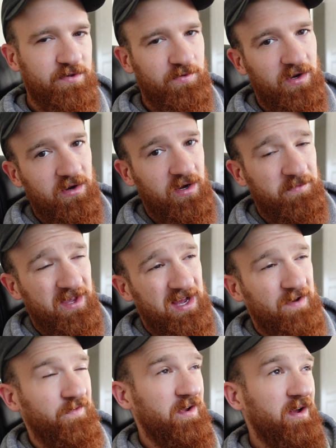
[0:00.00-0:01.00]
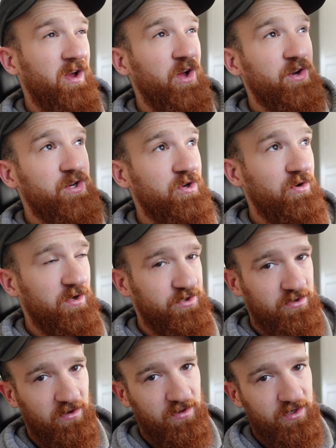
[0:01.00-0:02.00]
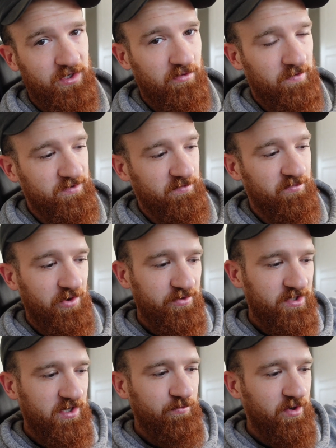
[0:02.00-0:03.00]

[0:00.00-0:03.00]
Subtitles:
We are going to be having 230 grams of protein.